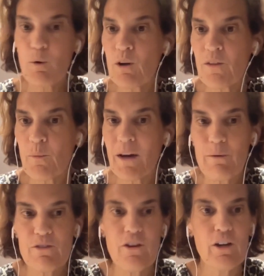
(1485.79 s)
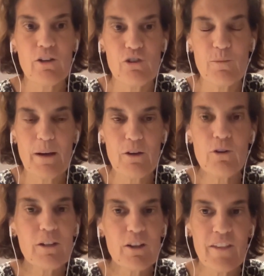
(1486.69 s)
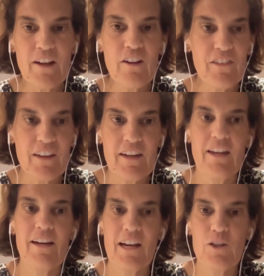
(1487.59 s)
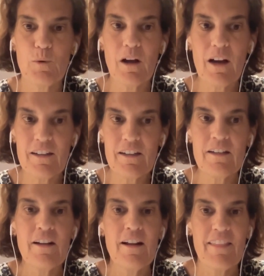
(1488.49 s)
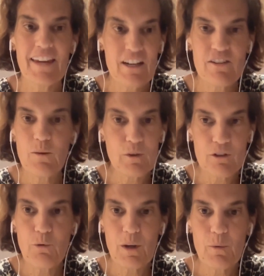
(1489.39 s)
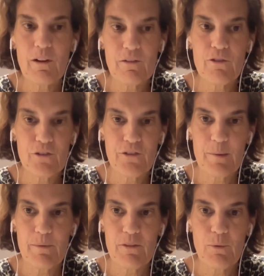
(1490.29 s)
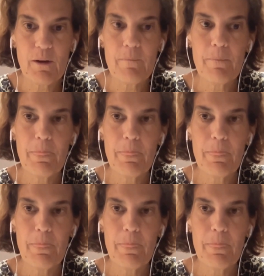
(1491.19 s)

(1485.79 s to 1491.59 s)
Or the one I was talking to you about earlier, the L-theanine and ashwagandha, that actually works quite well for sleep as well.